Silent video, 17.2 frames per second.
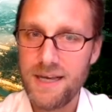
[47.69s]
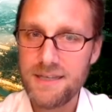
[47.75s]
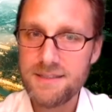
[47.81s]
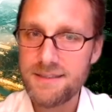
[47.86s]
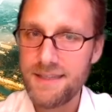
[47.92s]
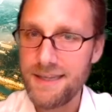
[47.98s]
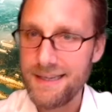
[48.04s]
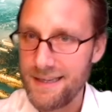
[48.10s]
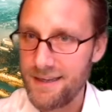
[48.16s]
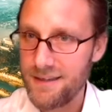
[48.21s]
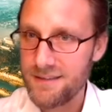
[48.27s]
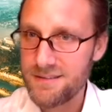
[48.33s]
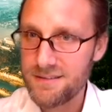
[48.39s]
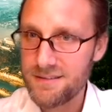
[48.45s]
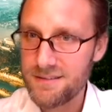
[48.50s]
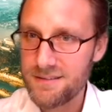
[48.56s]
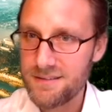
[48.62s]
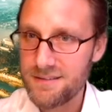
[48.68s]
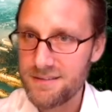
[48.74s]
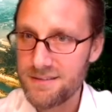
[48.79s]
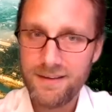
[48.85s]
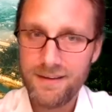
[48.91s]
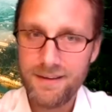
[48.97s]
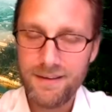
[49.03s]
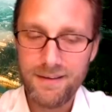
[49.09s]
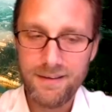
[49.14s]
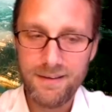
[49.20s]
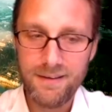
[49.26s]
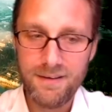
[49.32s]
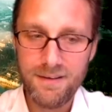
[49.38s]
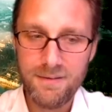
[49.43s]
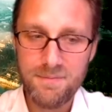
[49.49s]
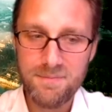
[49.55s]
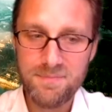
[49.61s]
the last 10 years.
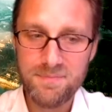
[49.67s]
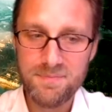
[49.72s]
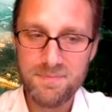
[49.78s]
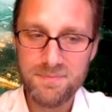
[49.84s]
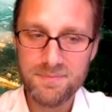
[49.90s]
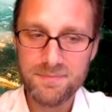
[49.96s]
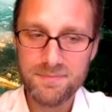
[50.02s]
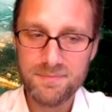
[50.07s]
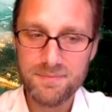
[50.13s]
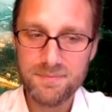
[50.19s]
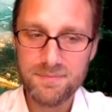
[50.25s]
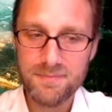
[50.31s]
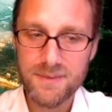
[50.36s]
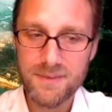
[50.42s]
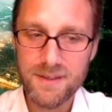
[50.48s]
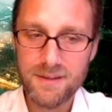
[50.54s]
Mm-hmm.